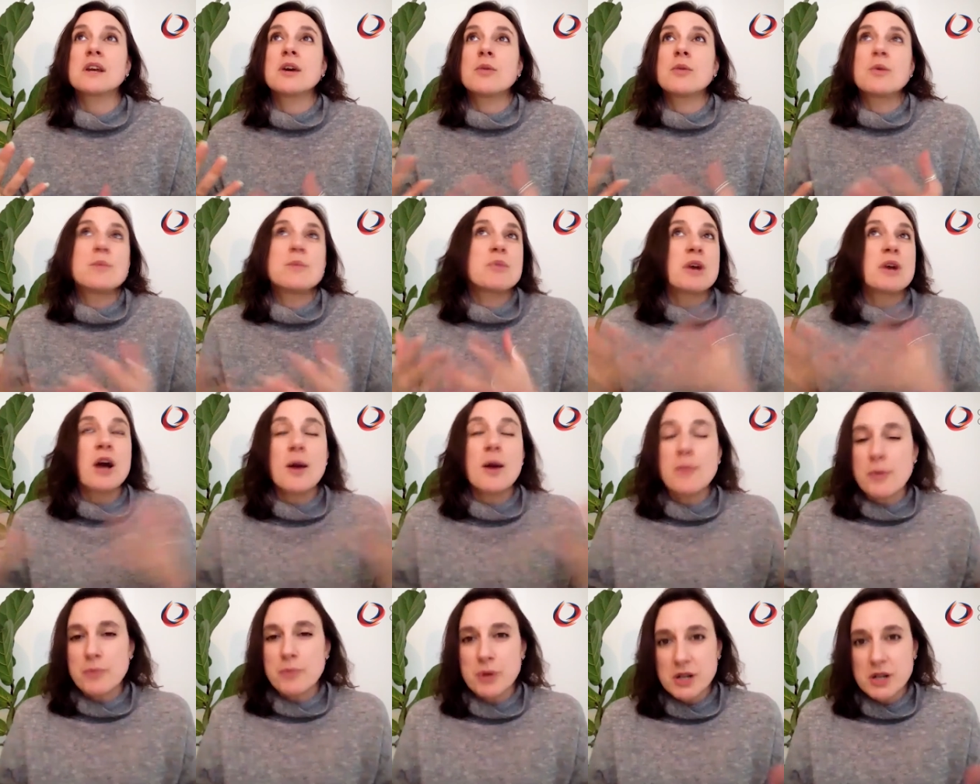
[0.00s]
We become
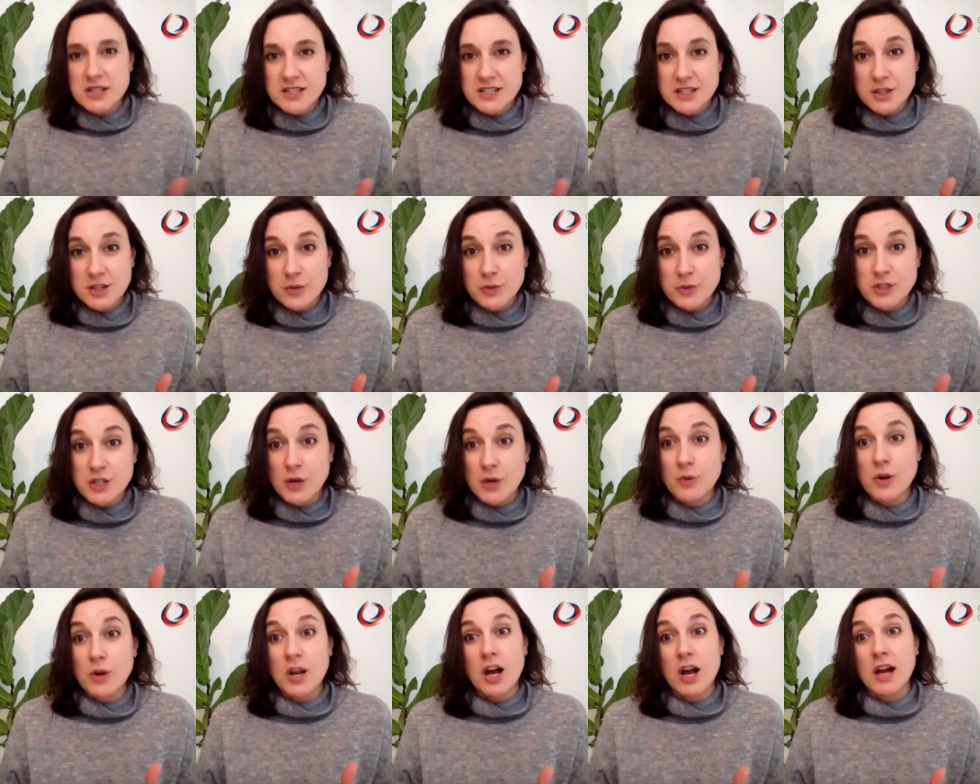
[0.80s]
a person that we
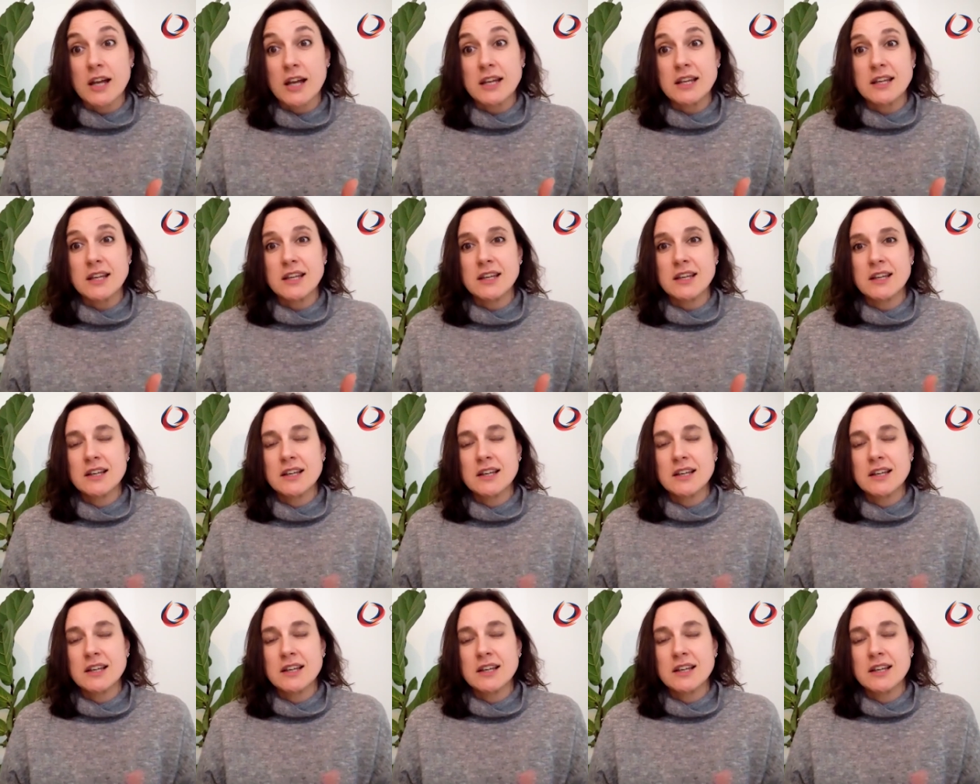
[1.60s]
don't like,